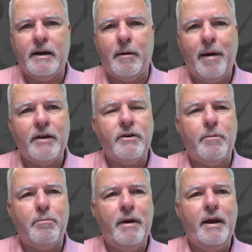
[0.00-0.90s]
about
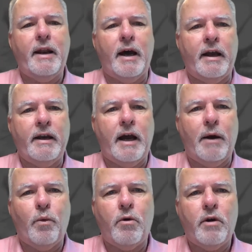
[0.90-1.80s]
midnight
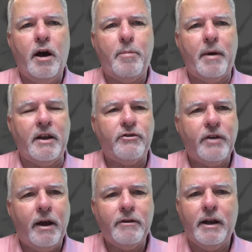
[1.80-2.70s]
i woke up and it
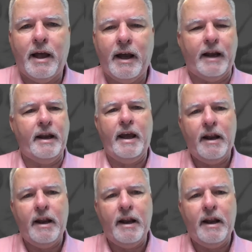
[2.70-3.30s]
sounded like an